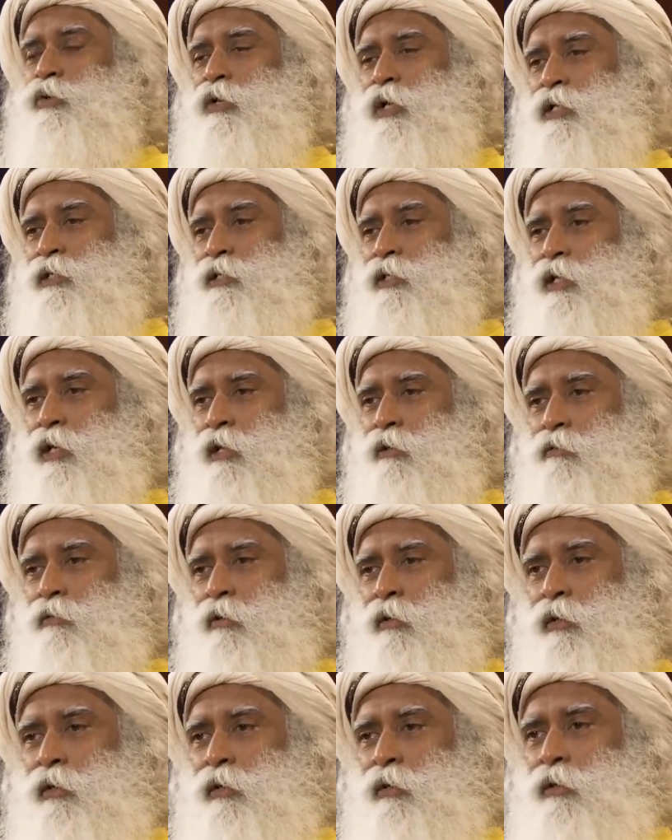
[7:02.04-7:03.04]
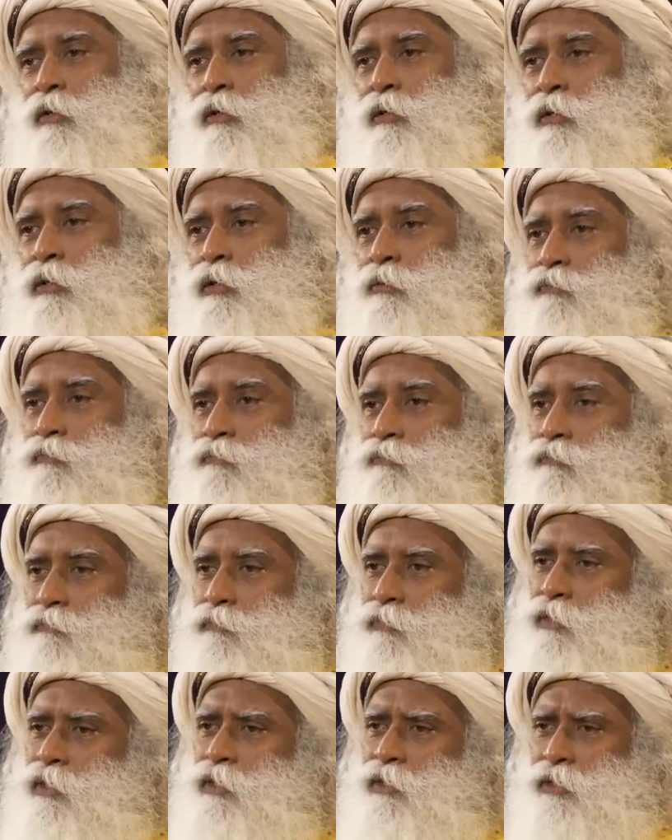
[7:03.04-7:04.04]
right now, if
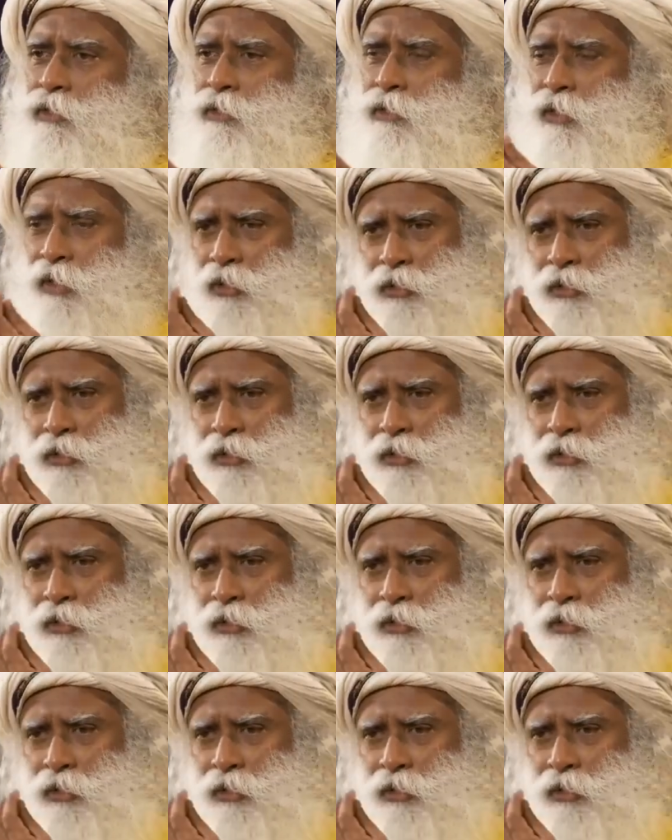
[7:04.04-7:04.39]
this is an